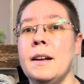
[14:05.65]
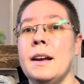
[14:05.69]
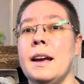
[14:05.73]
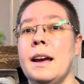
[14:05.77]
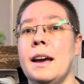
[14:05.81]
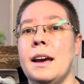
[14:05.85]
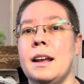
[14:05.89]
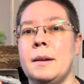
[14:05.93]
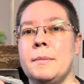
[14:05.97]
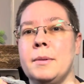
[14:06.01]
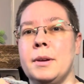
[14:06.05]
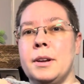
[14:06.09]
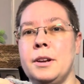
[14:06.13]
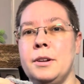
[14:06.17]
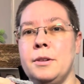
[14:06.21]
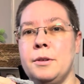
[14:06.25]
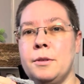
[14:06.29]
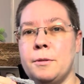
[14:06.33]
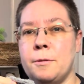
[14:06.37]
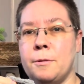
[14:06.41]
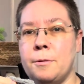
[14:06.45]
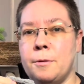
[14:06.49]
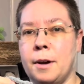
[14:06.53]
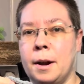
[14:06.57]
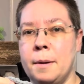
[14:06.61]
and I'm gonna do the
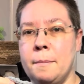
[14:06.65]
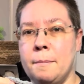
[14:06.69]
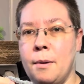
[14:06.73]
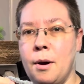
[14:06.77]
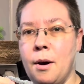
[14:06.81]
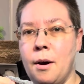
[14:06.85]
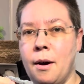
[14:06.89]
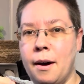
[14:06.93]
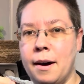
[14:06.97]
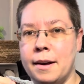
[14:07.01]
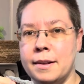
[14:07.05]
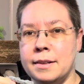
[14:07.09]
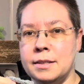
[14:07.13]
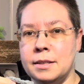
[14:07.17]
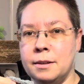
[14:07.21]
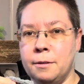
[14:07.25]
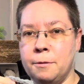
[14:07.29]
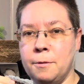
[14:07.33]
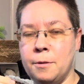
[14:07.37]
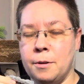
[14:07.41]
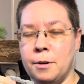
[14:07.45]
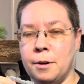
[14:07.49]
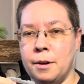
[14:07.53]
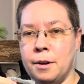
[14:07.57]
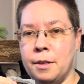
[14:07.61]
front paws
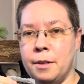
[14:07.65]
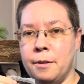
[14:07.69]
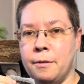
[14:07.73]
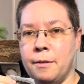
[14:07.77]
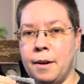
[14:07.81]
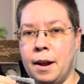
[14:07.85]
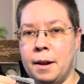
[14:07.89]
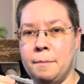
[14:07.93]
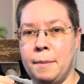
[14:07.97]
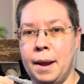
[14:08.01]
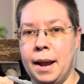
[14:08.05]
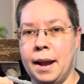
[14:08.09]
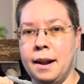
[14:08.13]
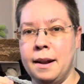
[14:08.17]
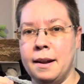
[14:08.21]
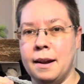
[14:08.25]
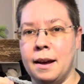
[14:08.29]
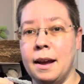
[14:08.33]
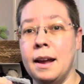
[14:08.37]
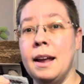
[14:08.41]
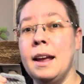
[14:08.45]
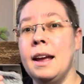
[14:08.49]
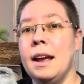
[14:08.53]
for the red panda